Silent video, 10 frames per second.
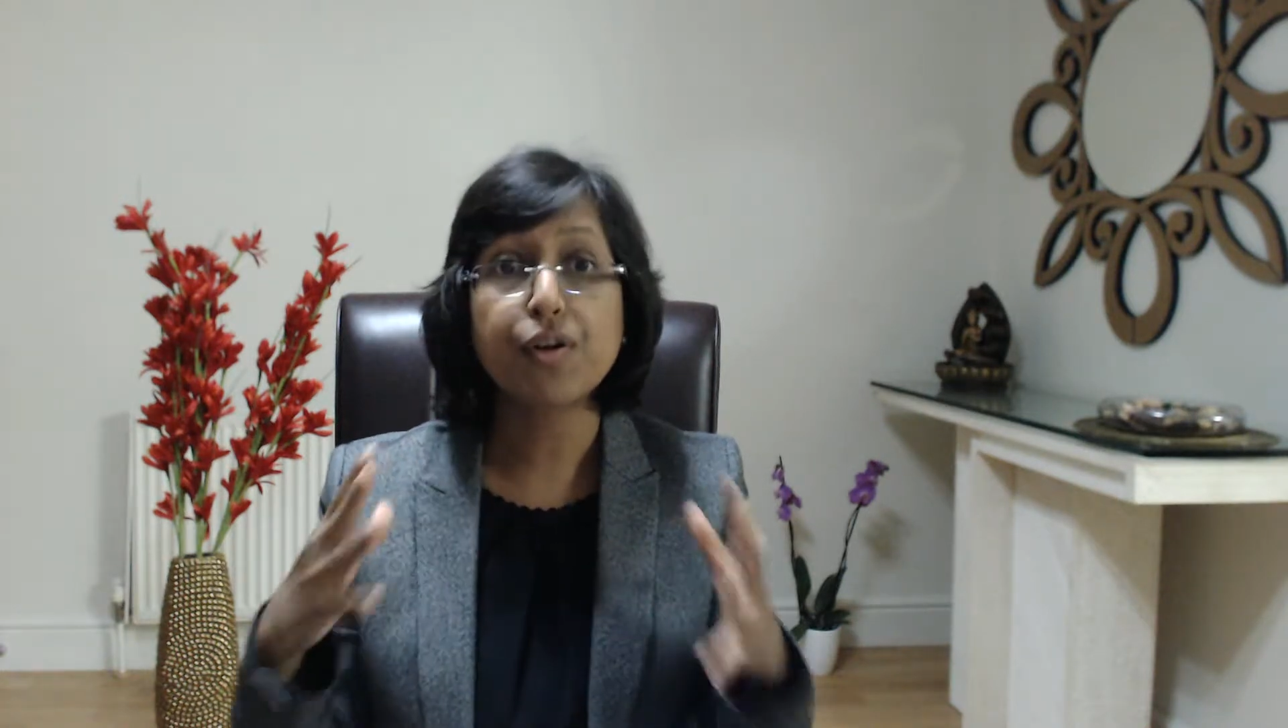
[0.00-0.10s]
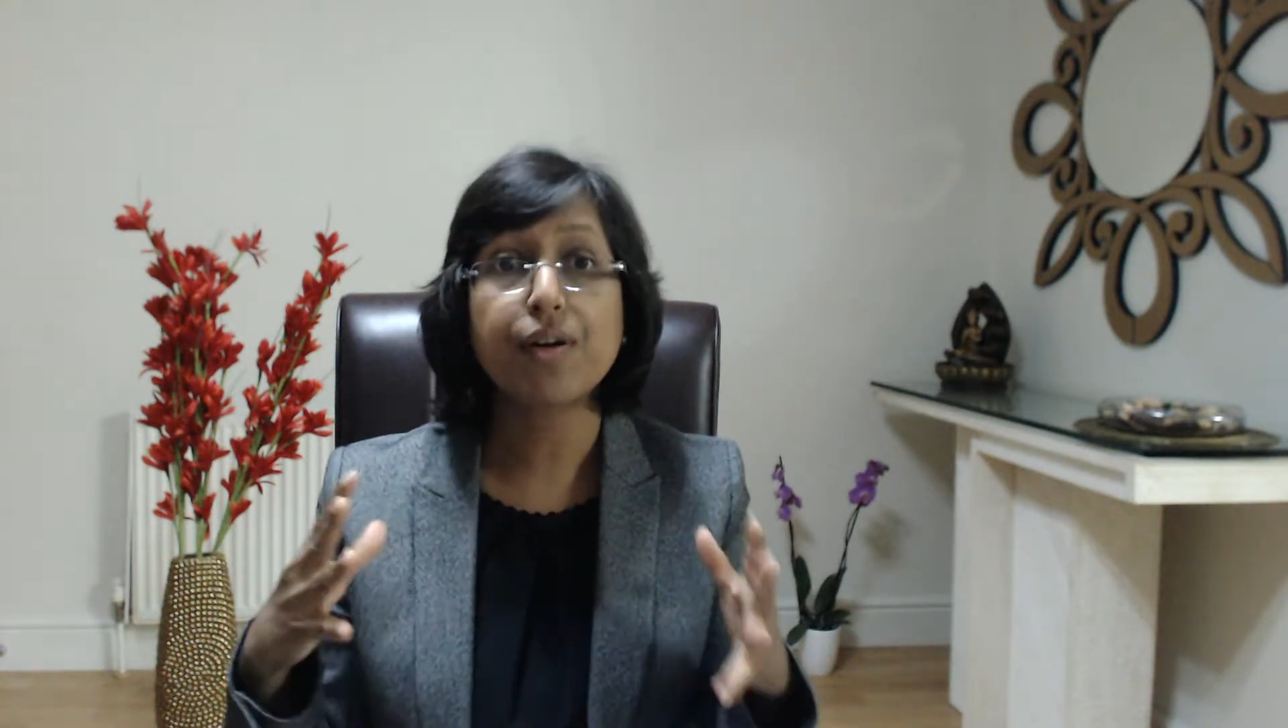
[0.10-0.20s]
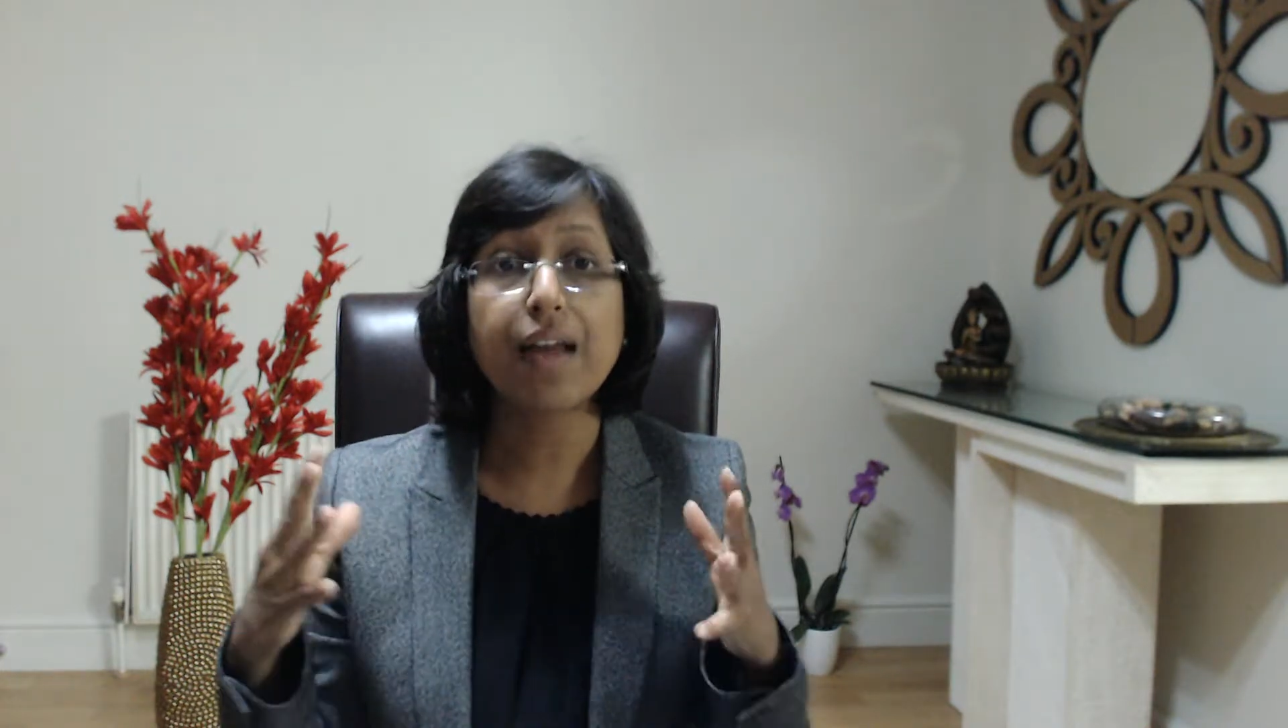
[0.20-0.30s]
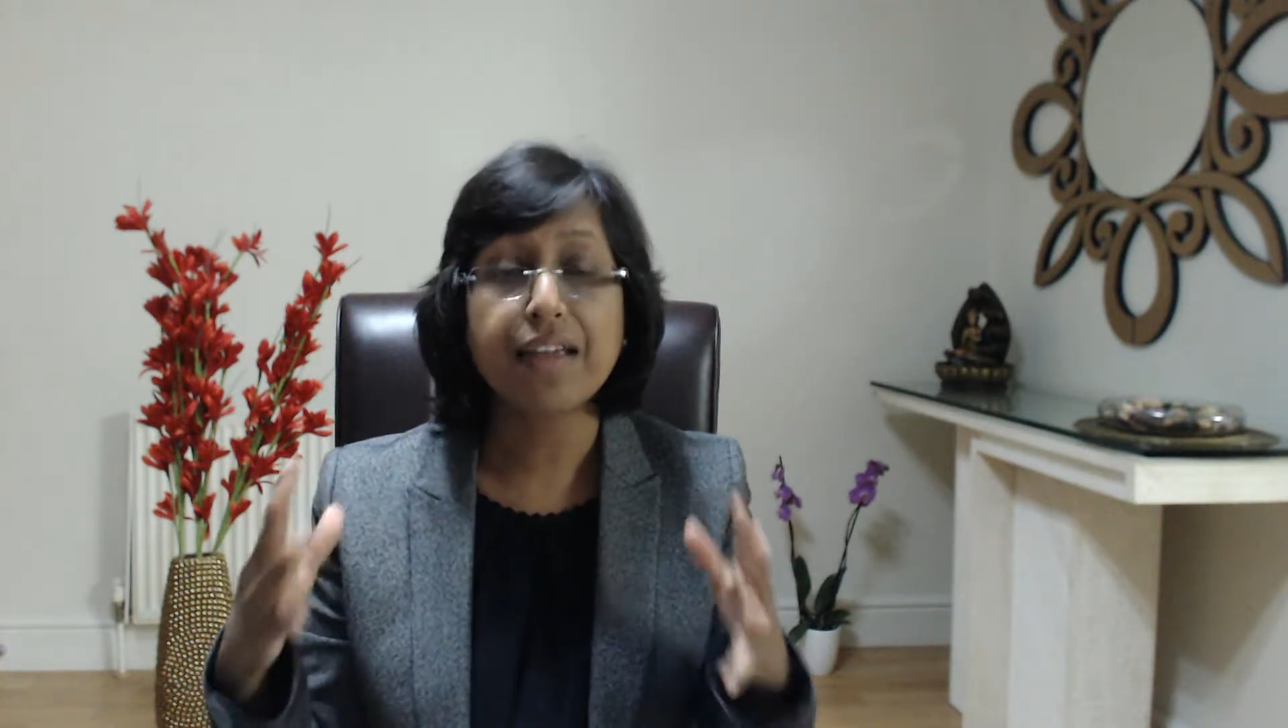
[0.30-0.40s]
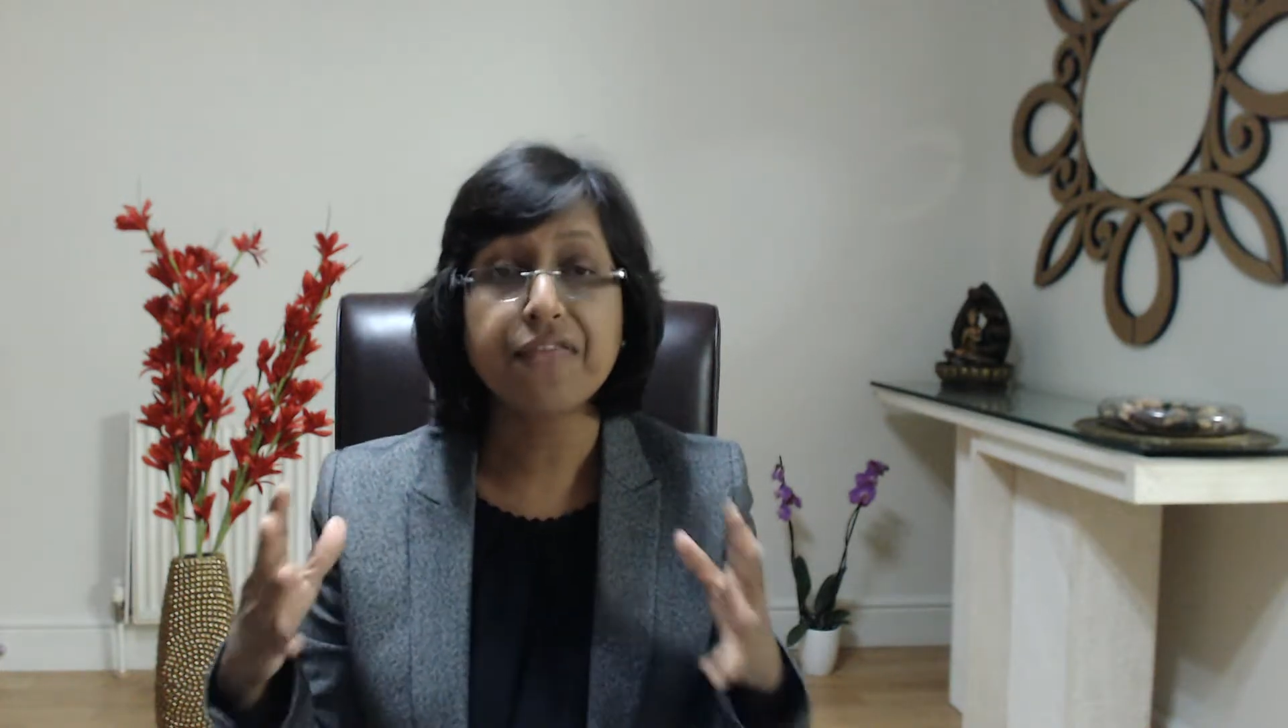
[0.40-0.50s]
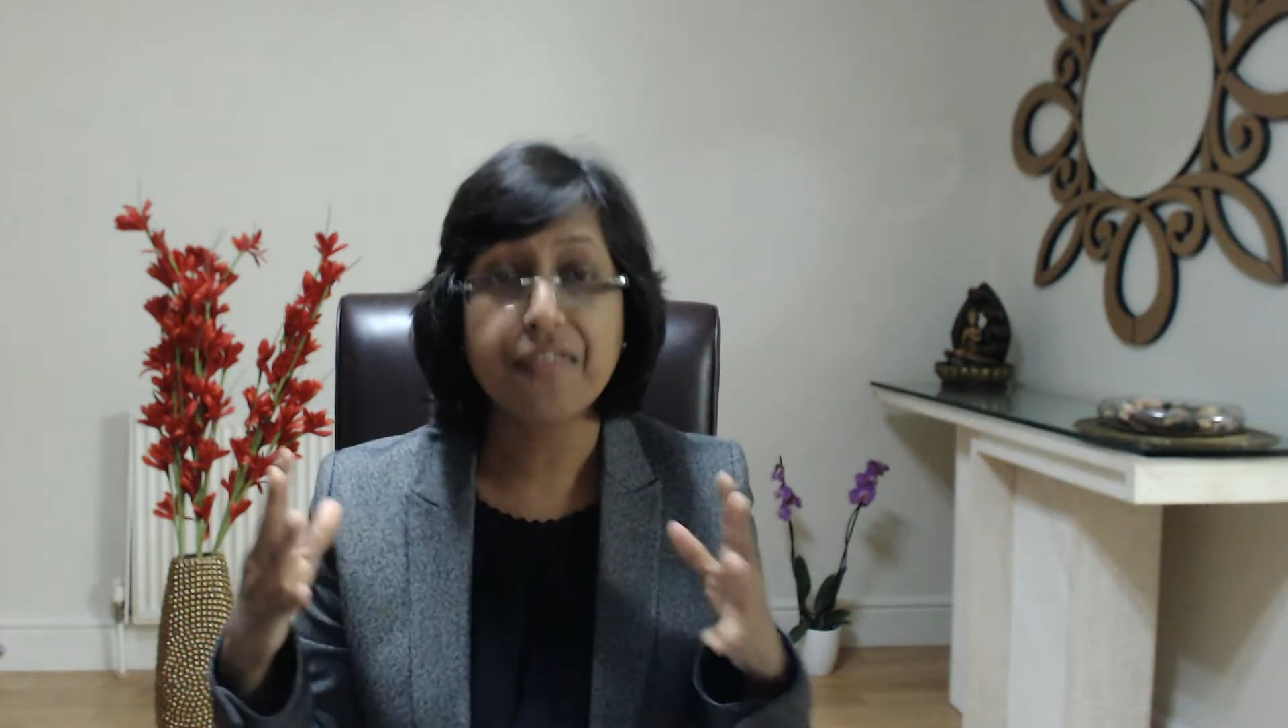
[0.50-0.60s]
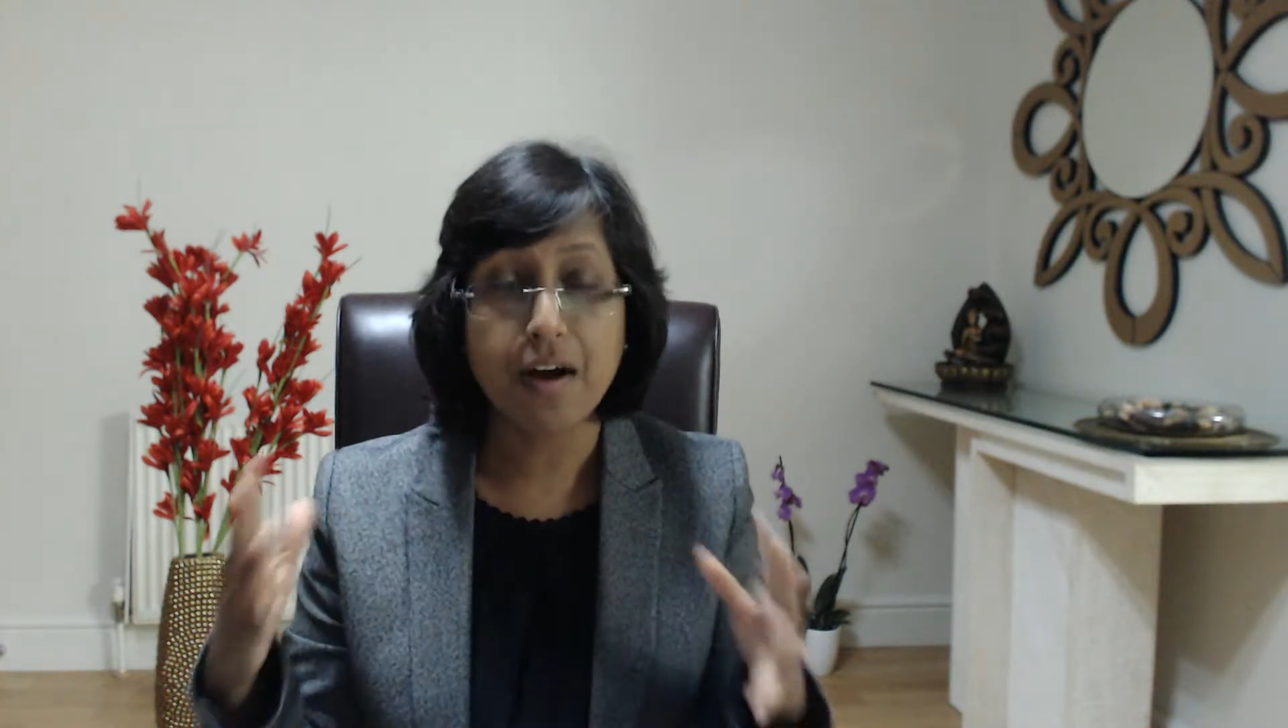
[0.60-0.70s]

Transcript: your life